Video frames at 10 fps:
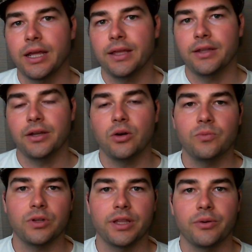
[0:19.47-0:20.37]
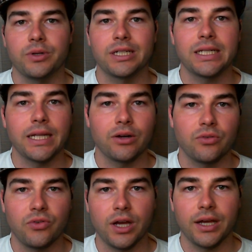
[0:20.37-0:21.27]
and then hopefully that would
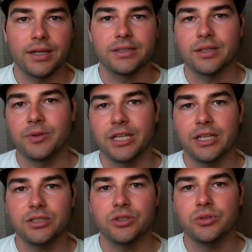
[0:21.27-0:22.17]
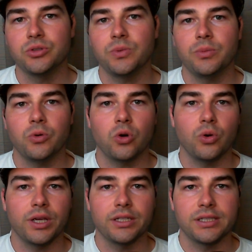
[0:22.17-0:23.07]
clarify some of the issues people
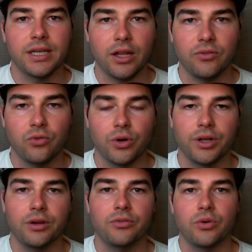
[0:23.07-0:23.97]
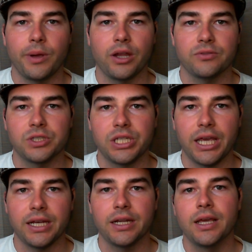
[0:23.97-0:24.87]
going into California from out of
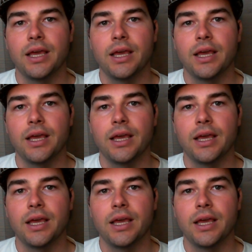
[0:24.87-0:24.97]
state